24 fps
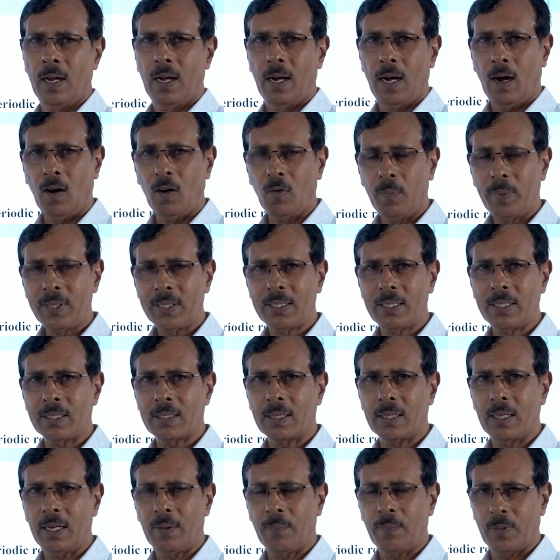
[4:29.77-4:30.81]
How much is
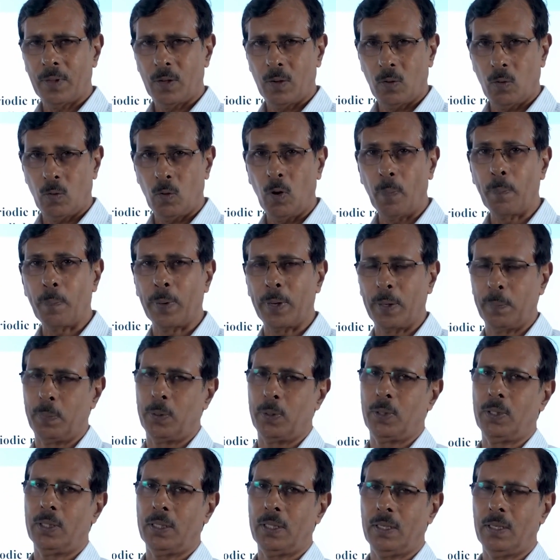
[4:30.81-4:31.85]
the open
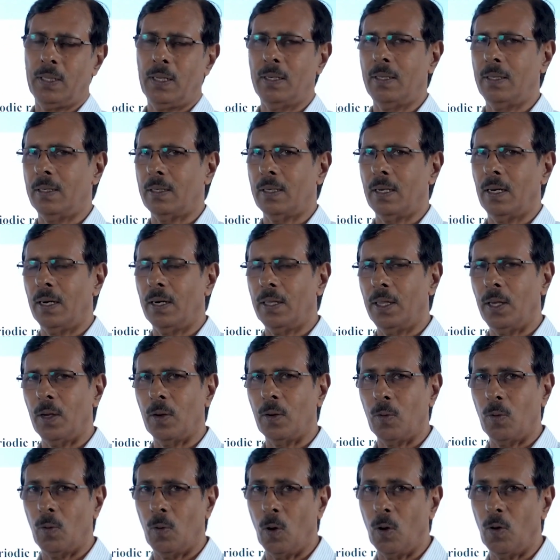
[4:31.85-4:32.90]
position? That is called the
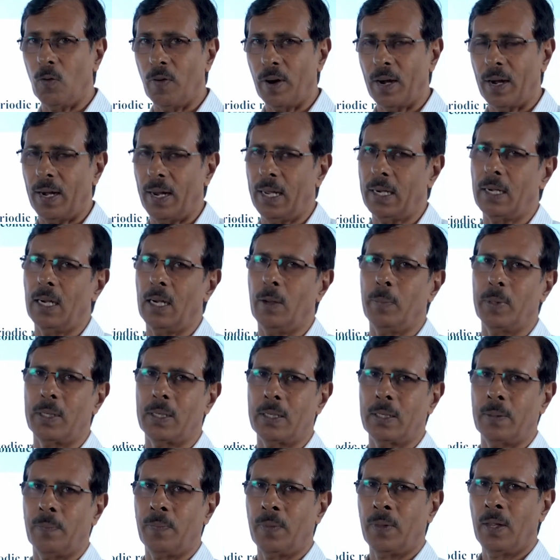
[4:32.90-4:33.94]
overnight
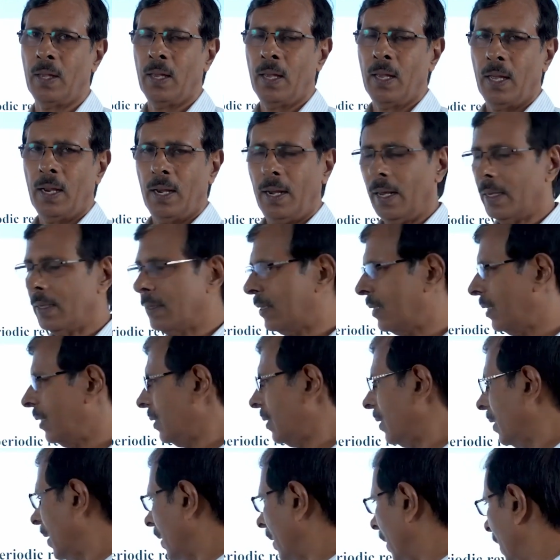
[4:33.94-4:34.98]
limit. Next
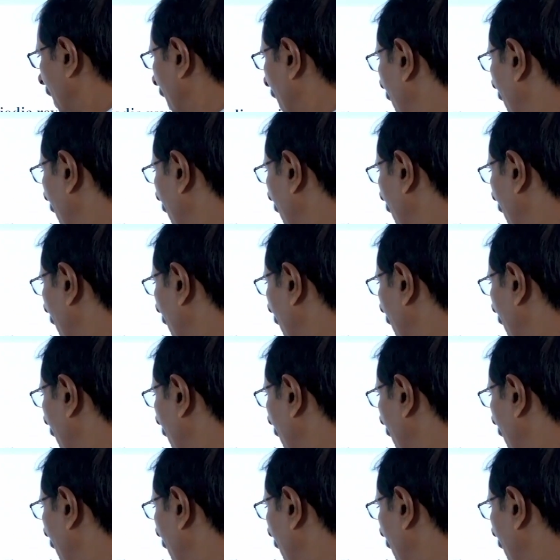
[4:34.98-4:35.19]
is the